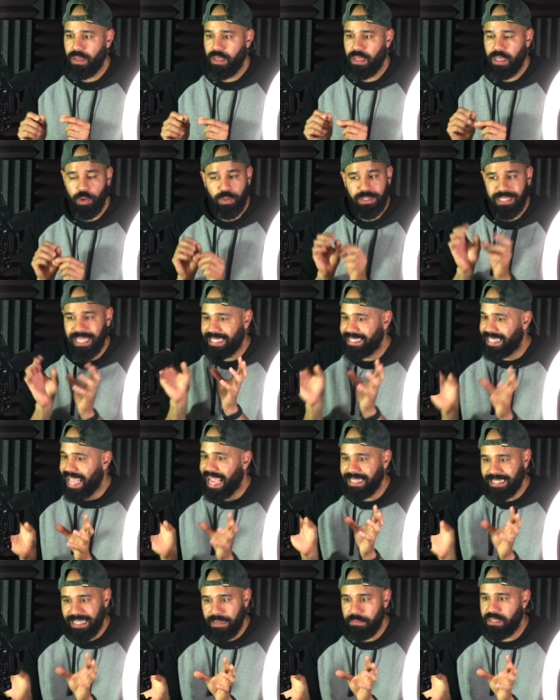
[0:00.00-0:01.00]
It was the exact
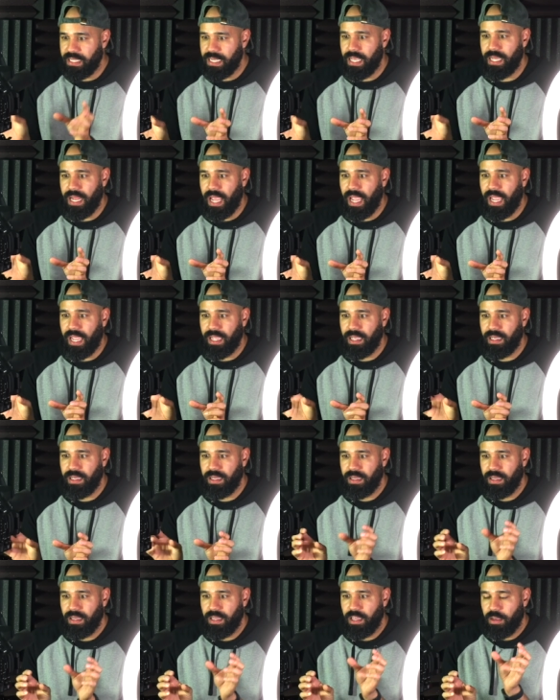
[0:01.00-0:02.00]
same DNA,
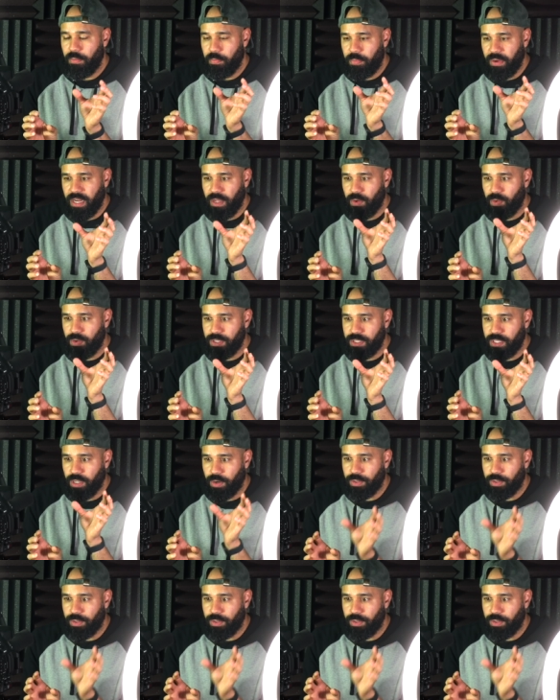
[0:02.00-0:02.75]
but they were